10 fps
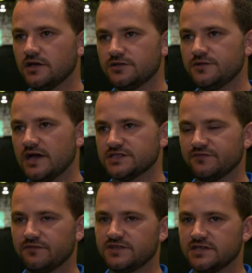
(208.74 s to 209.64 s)

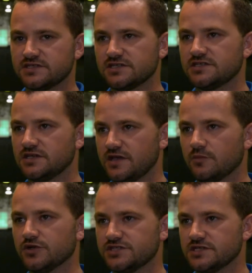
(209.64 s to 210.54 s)
2015-16 uh,
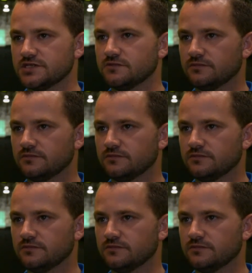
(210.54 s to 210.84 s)
ambush season.